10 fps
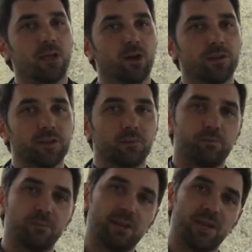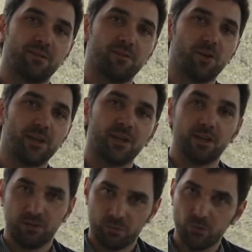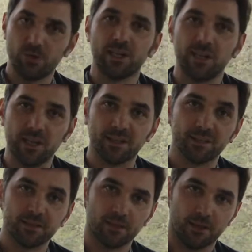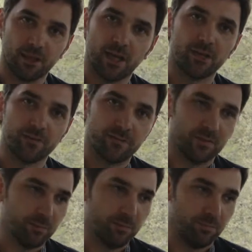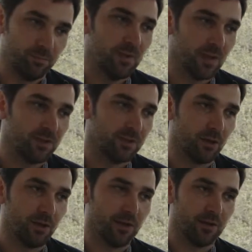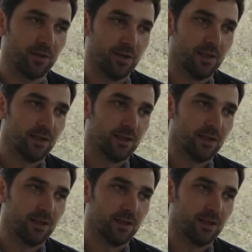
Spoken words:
Also, California, crucially, is a kind of historical